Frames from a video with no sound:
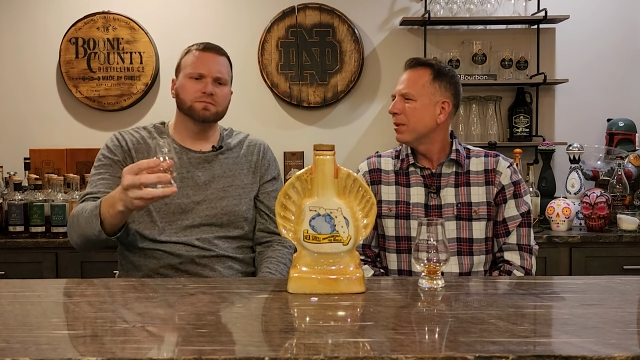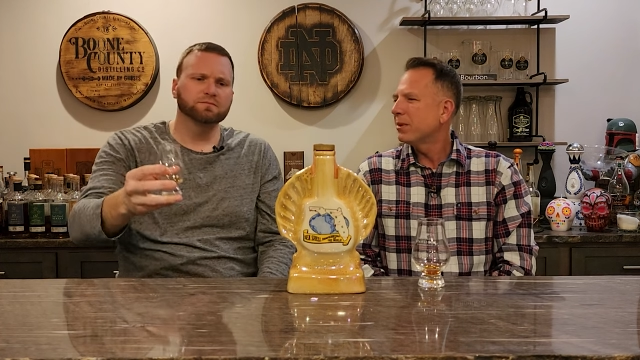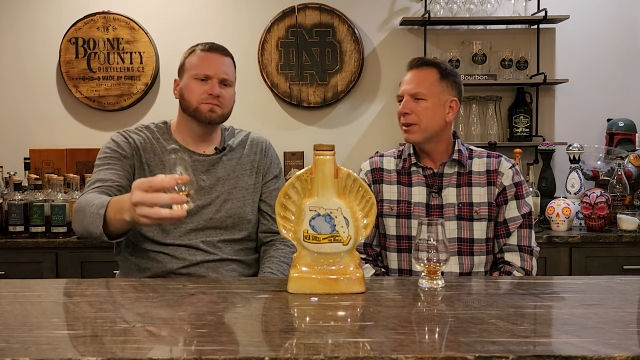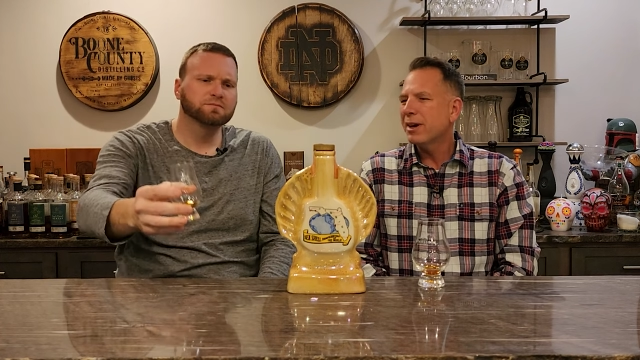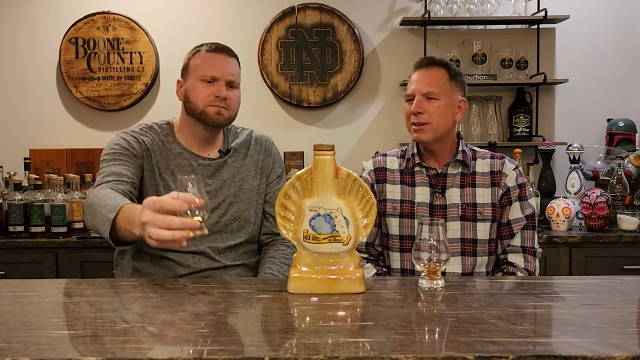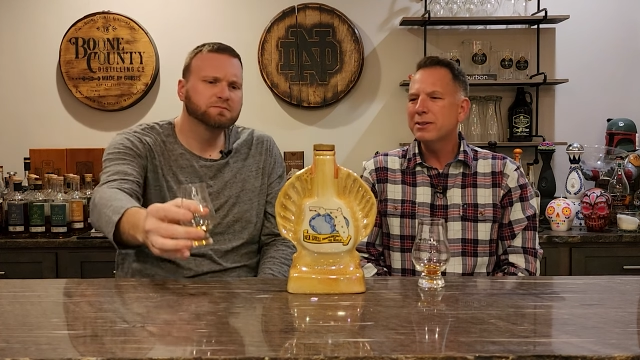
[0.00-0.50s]

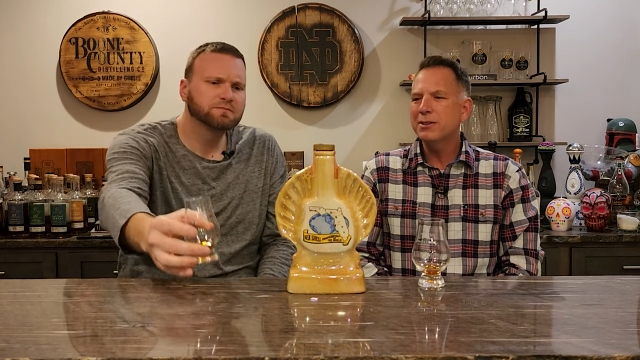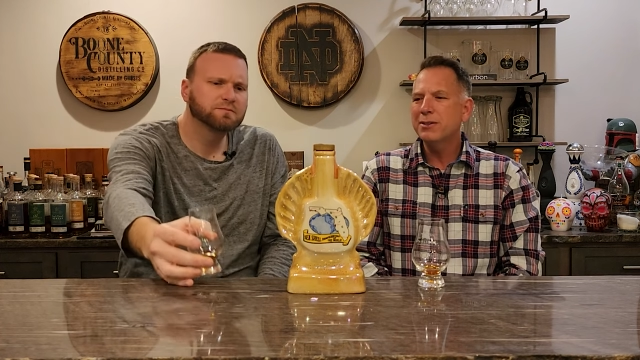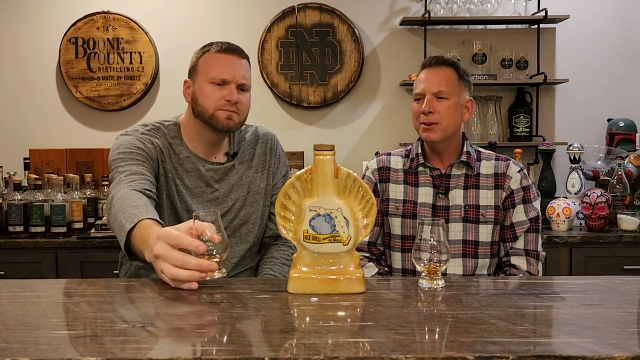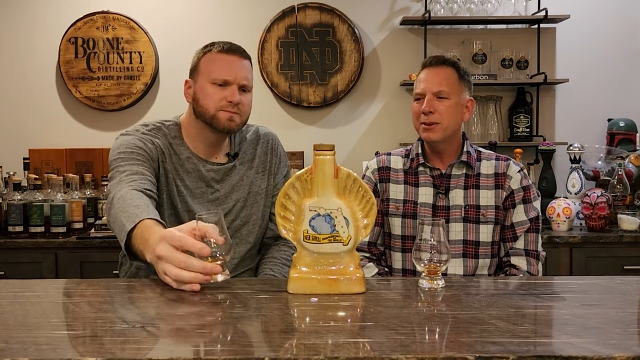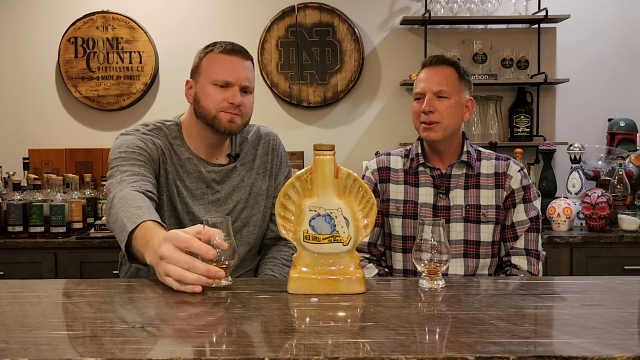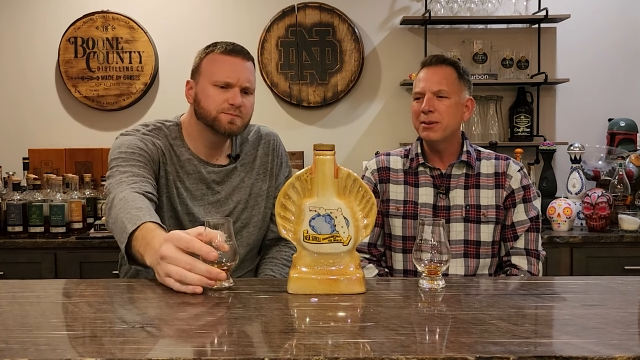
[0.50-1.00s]
Speaker 1: taste
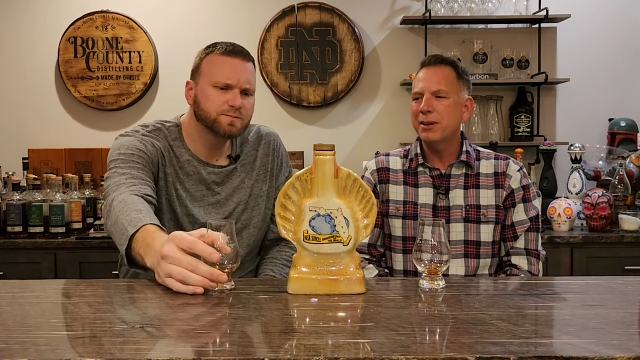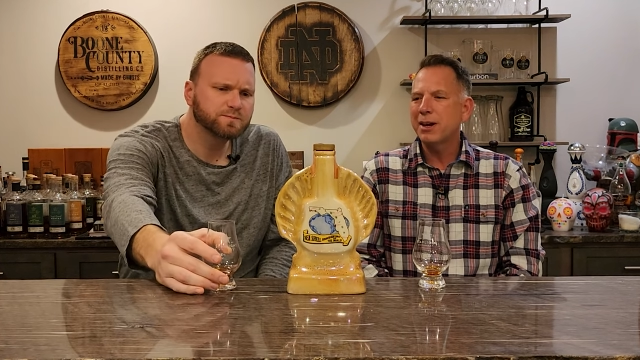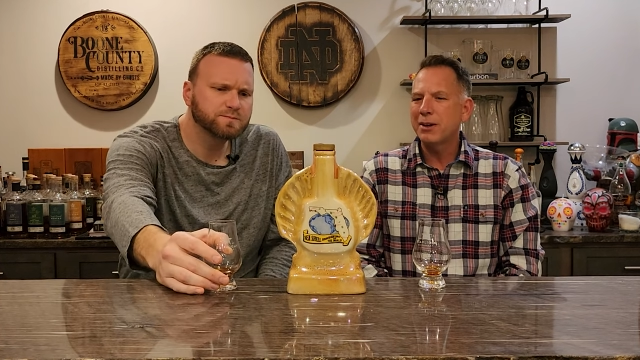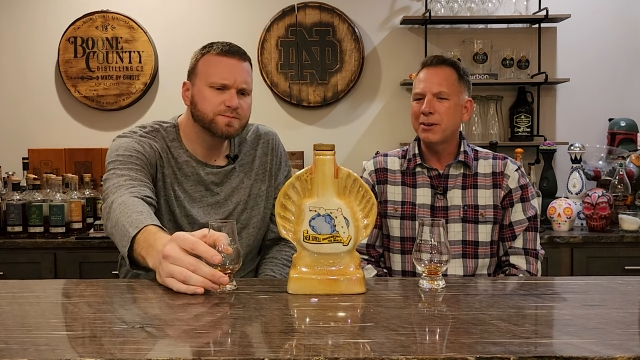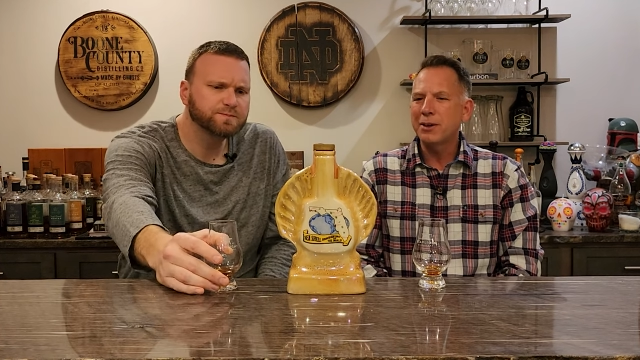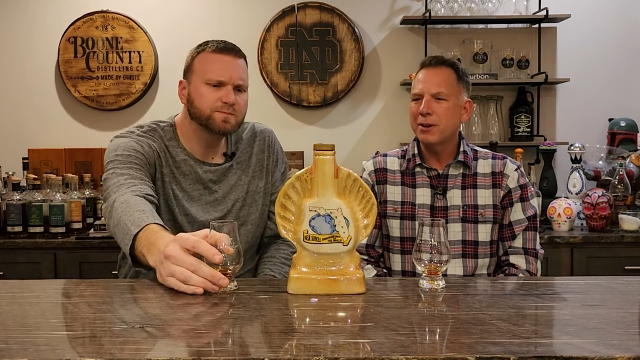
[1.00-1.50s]
to it. And I
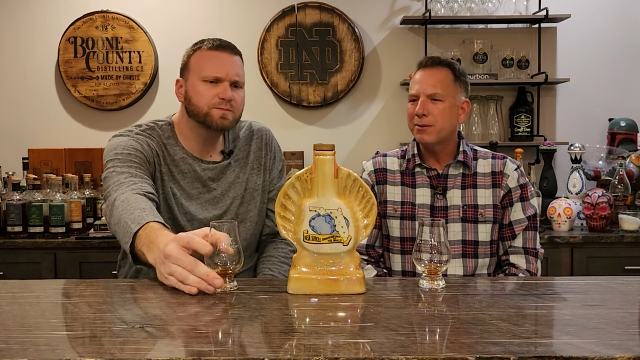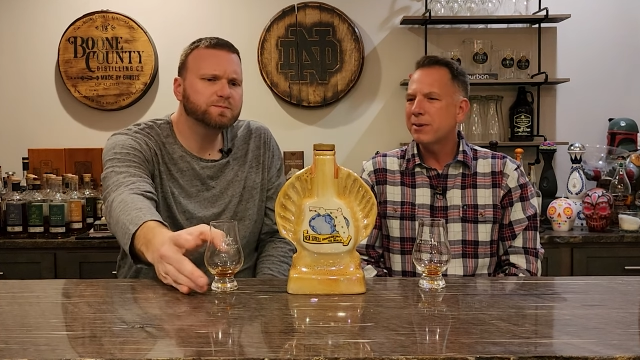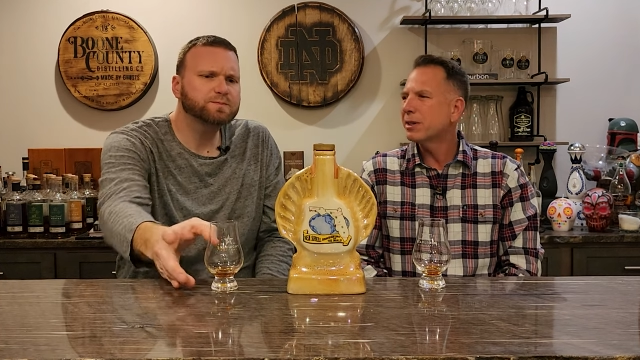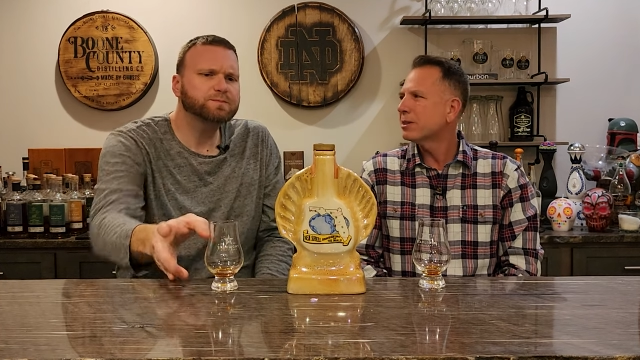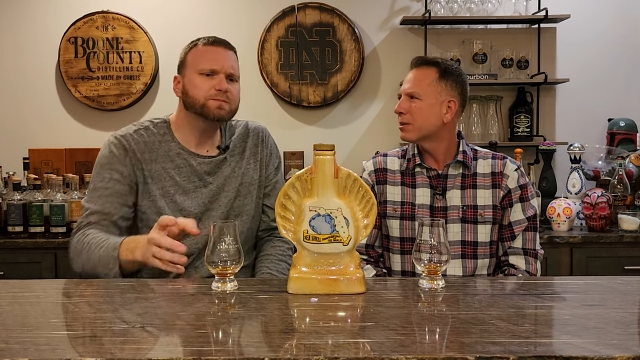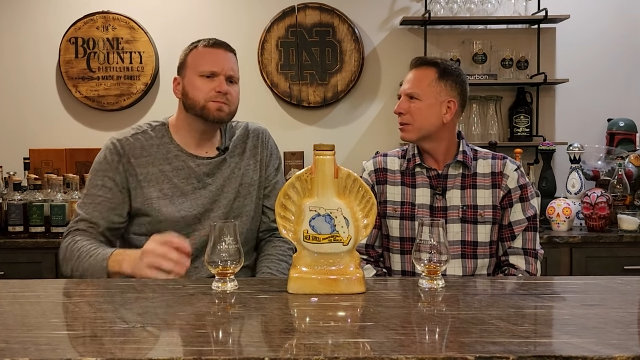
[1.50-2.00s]
don't know if
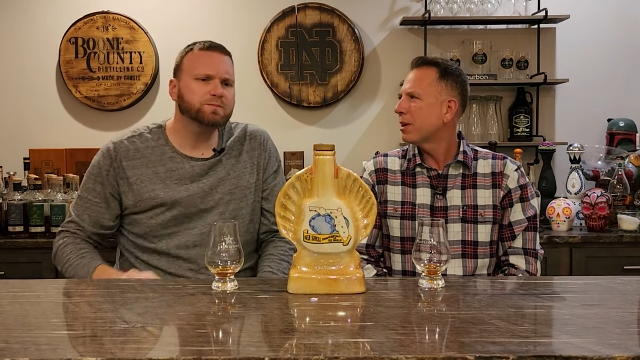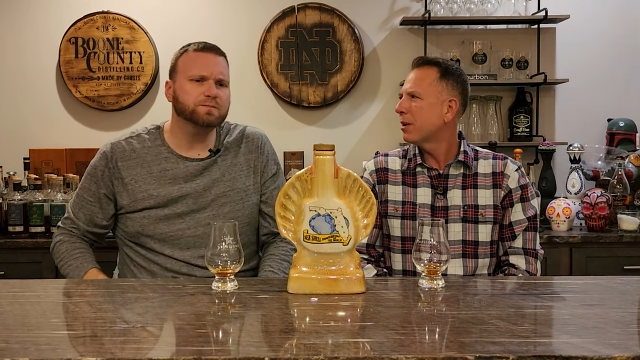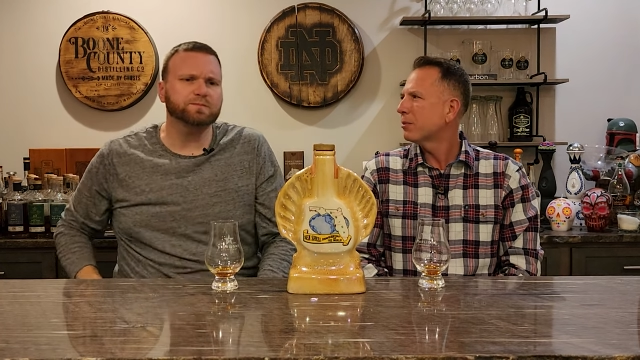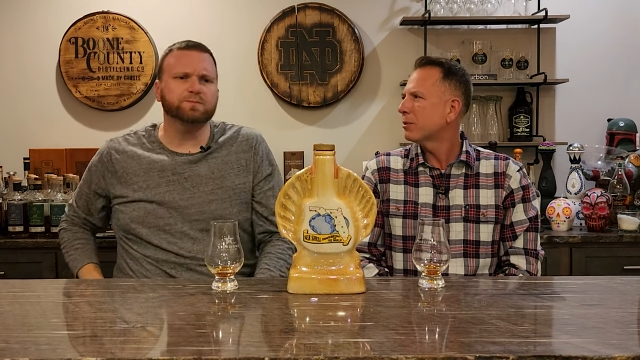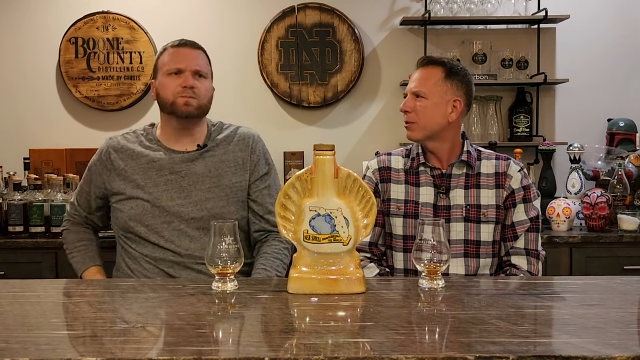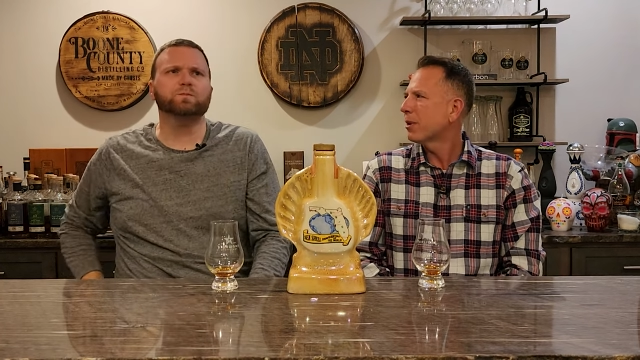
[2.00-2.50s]
that
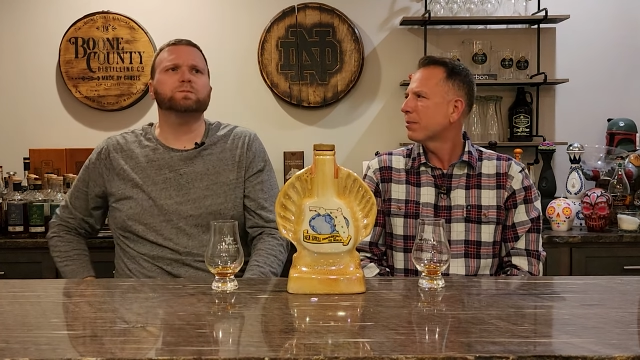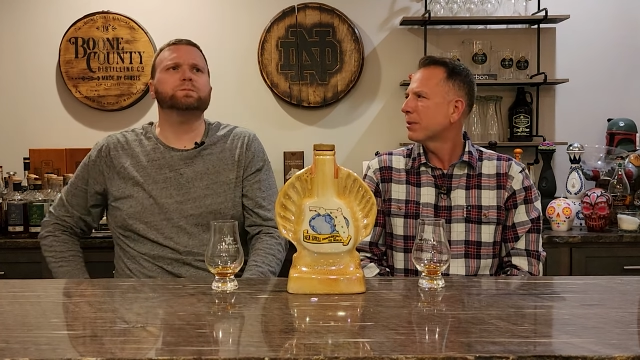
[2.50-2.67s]
comes from